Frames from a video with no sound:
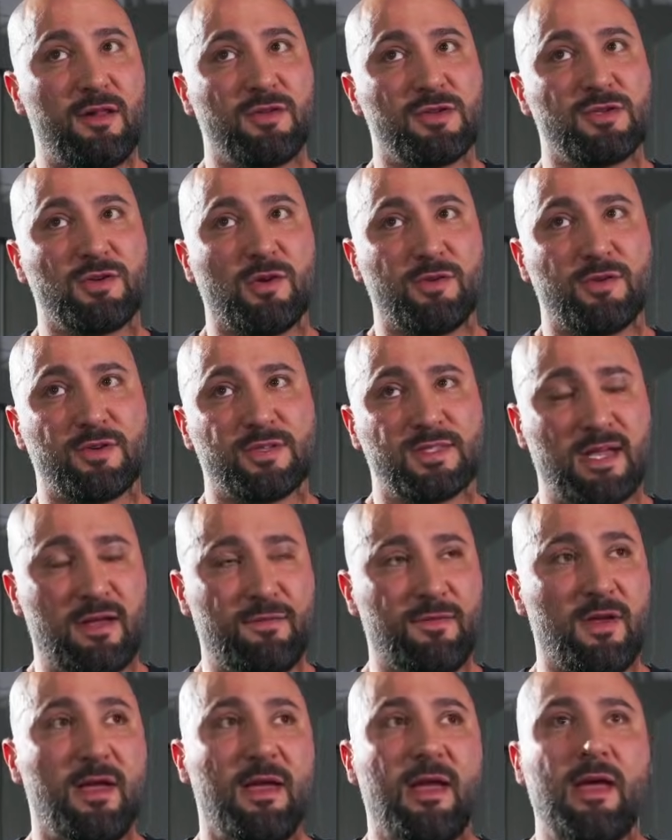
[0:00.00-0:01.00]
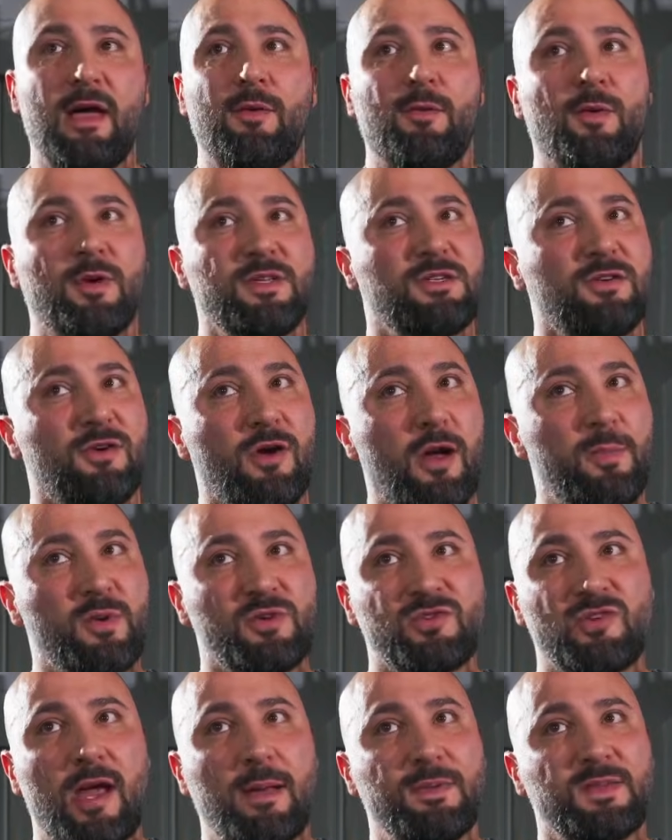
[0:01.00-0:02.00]
the shoulder stuff, once your upper
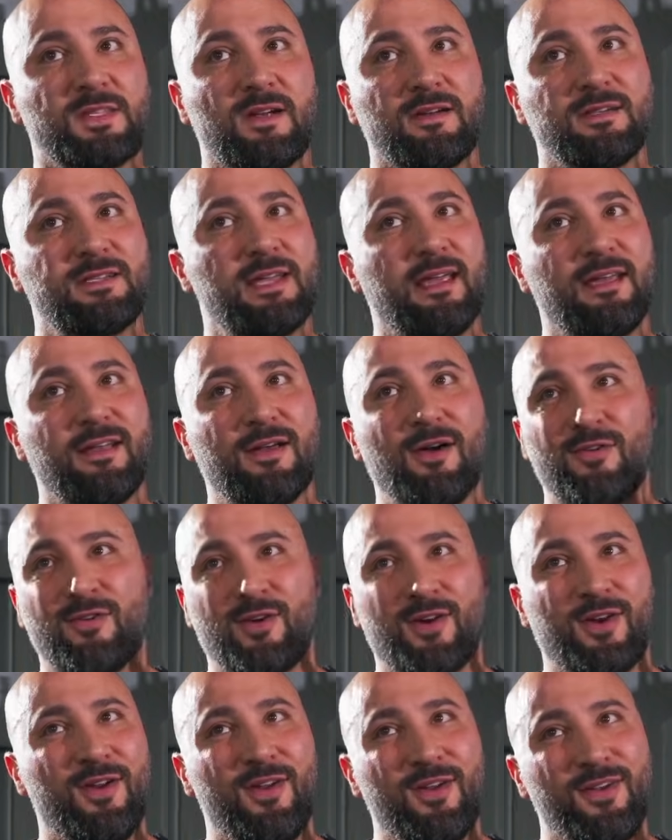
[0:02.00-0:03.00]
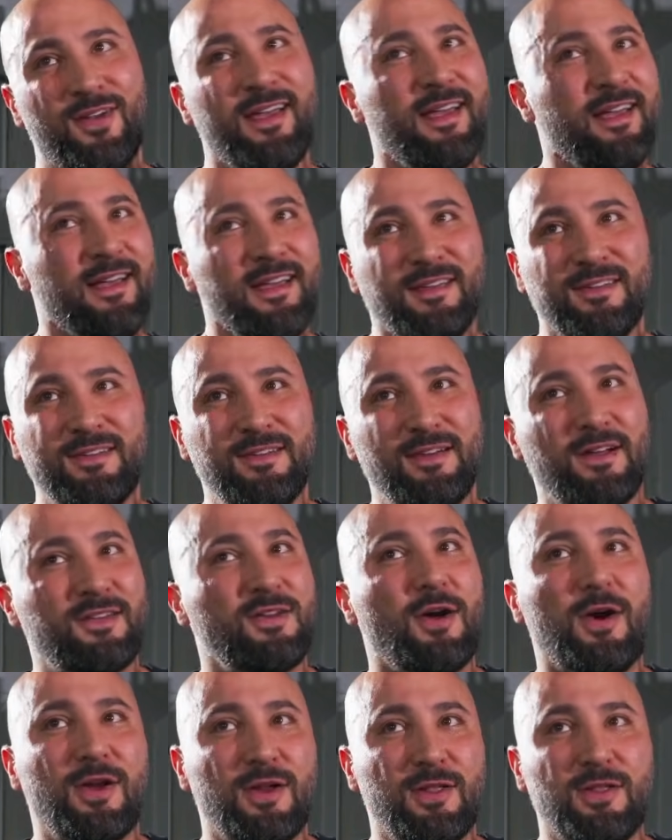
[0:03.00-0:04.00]
traps start taking over, you're not
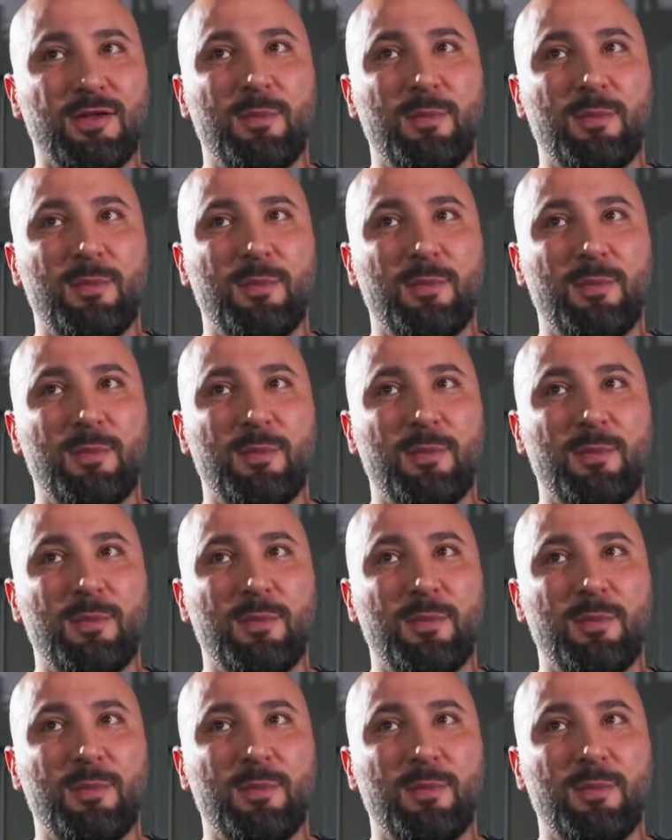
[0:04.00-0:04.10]
targeting the